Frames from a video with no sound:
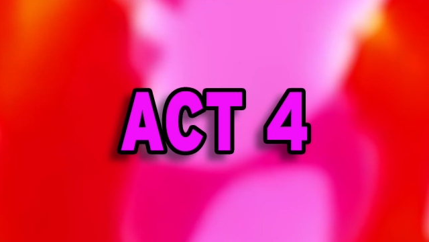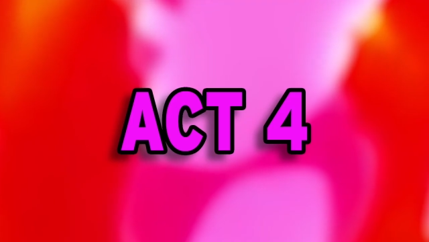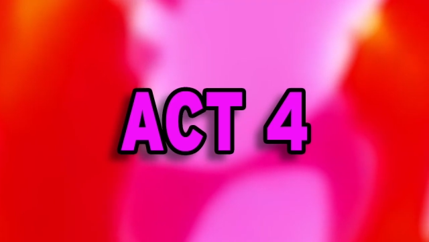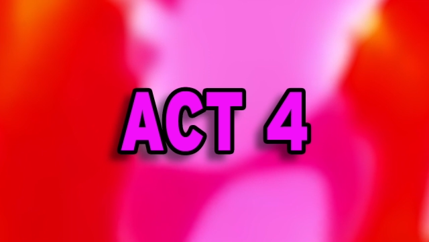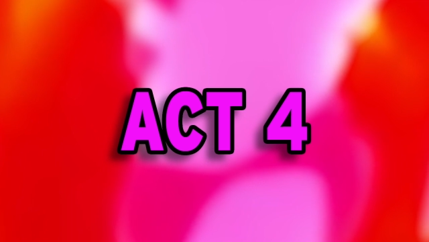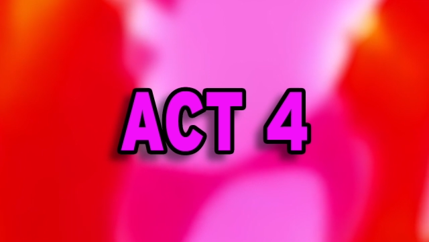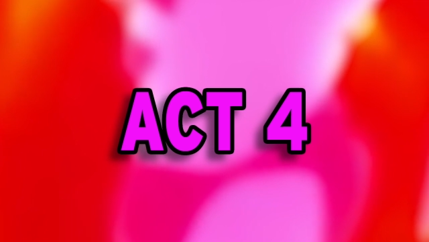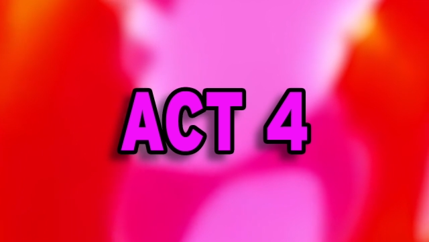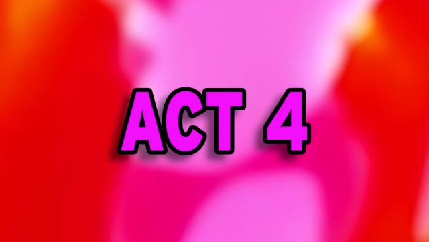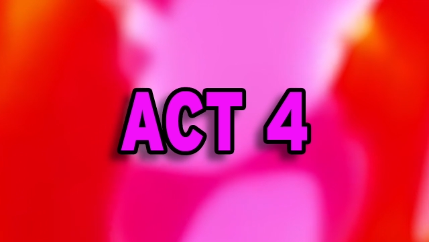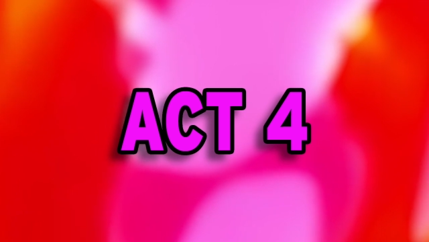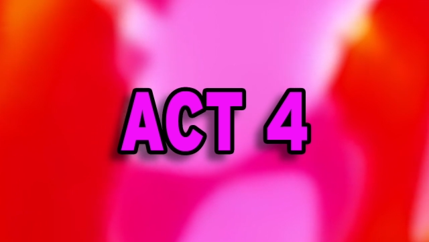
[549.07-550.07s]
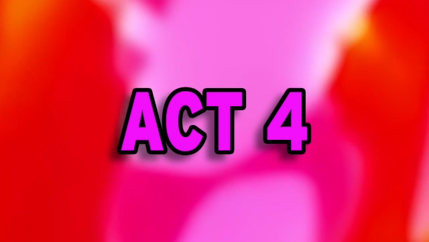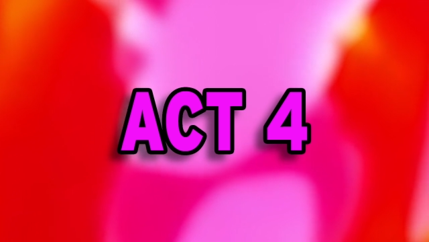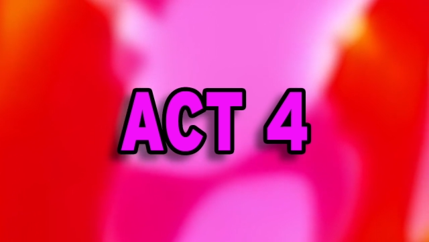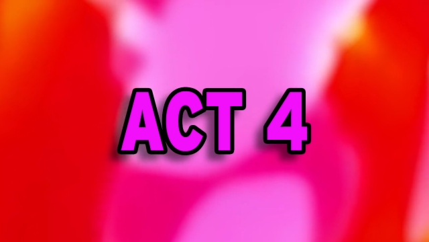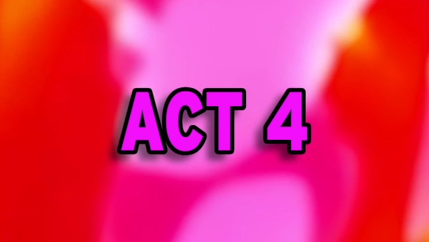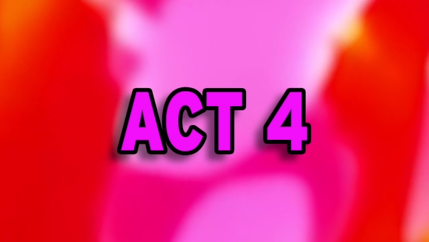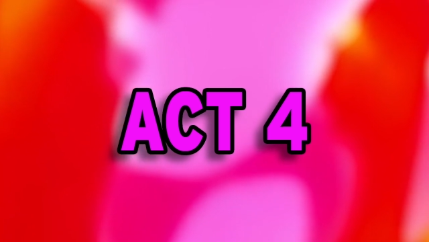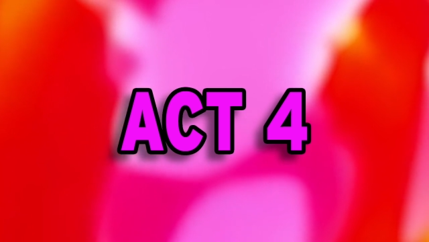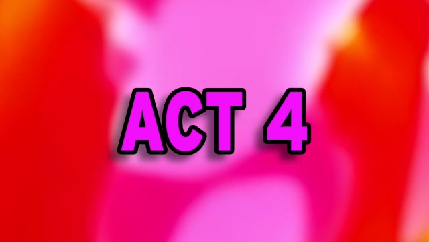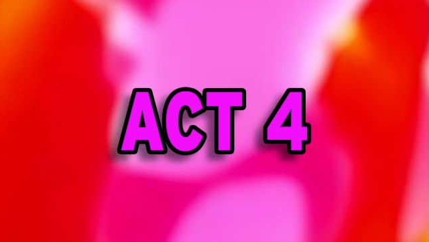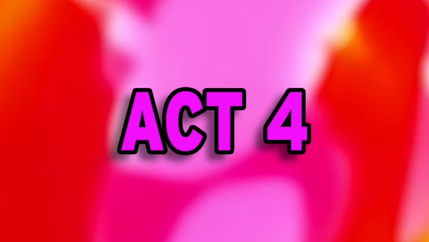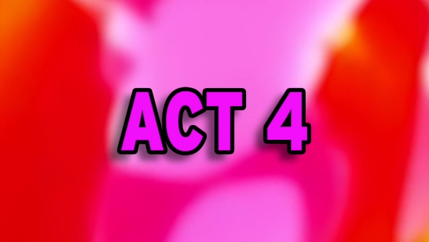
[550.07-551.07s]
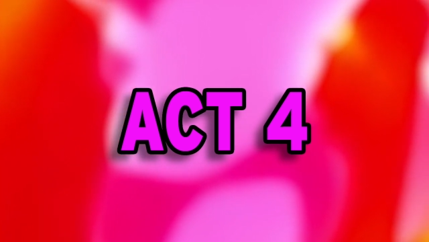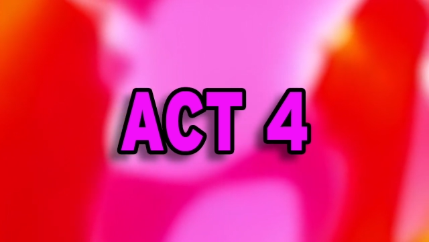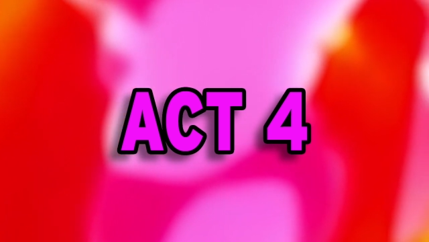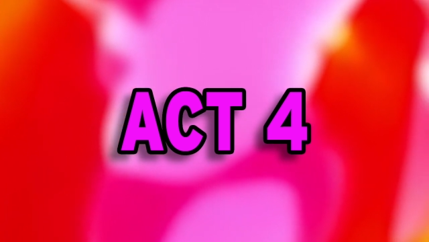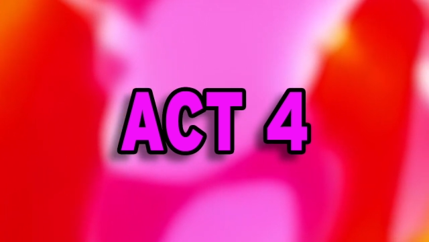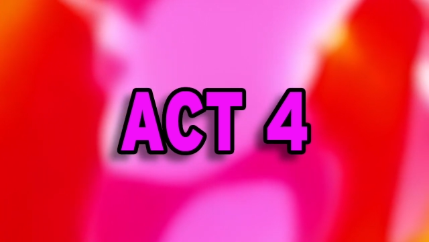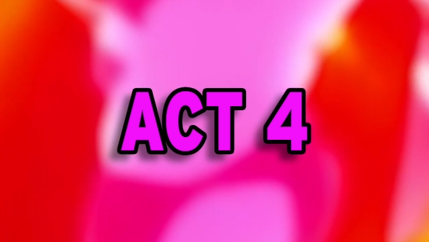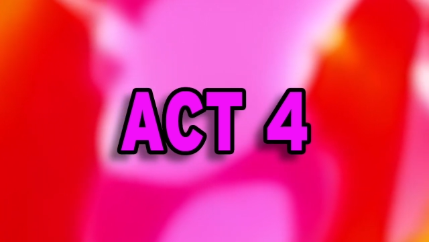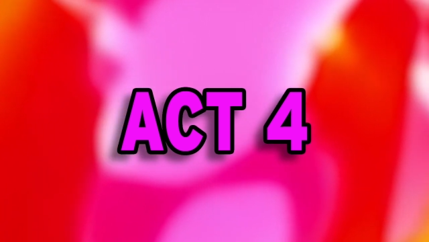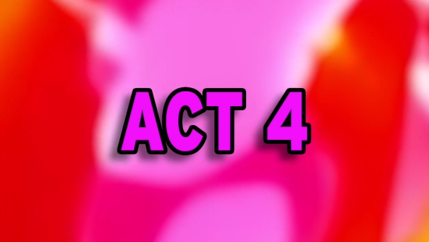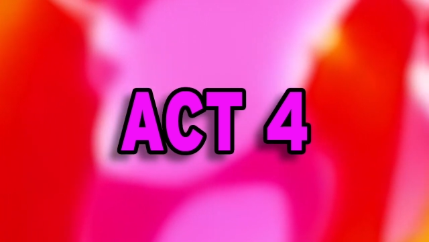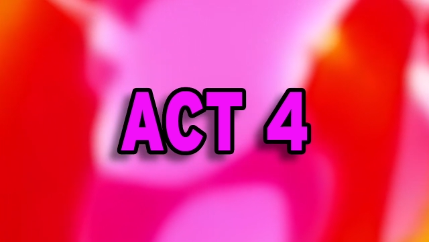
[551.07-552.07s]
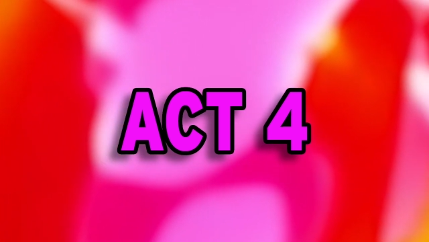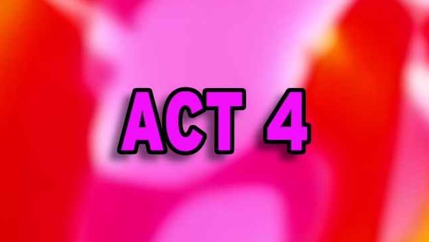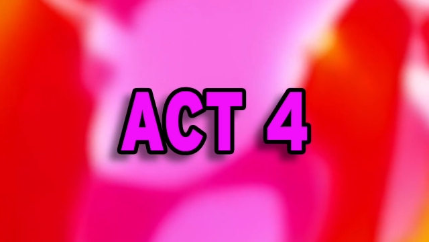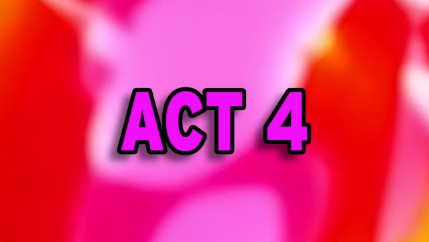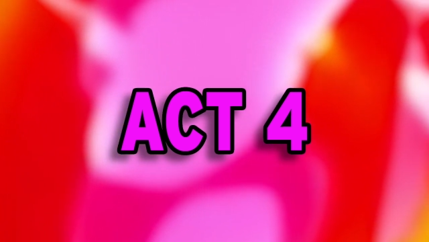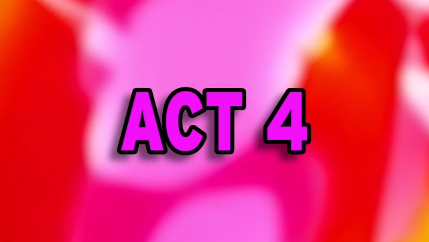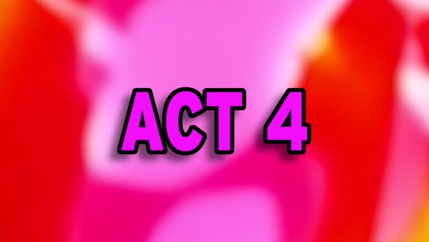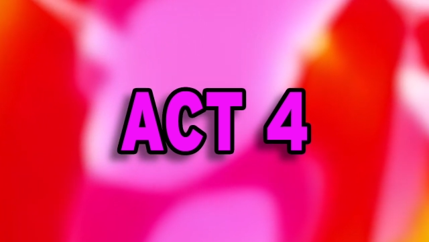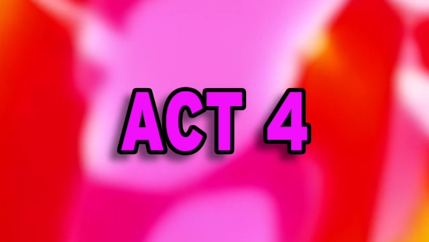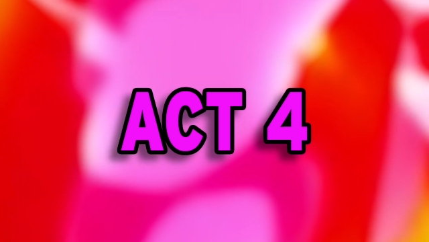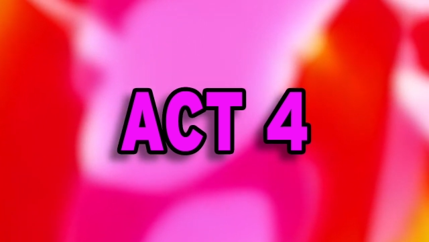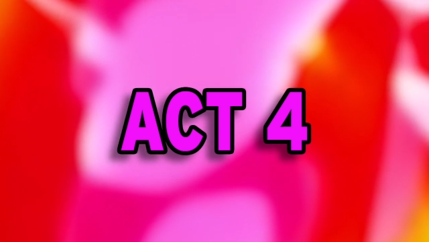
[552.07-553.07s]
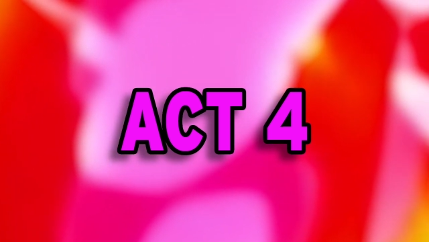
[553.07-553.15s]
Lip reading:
Nobody's mouth can be seen.